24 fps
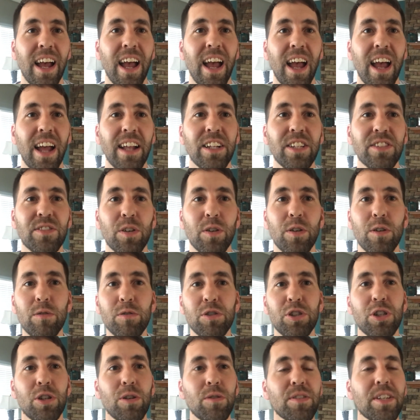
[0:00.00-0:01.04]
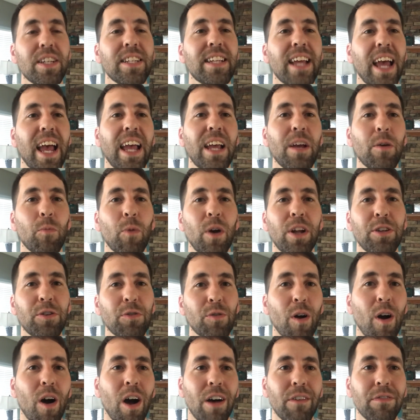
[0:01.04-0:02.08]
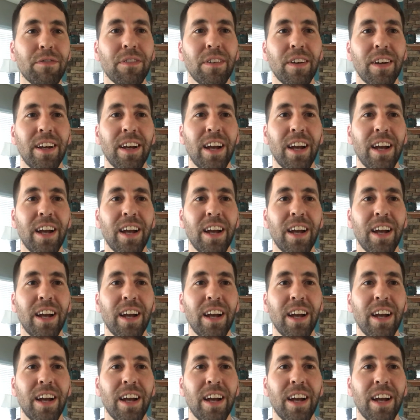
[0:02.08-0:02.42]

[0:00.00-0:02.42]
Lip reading: And so you choose a day when you're off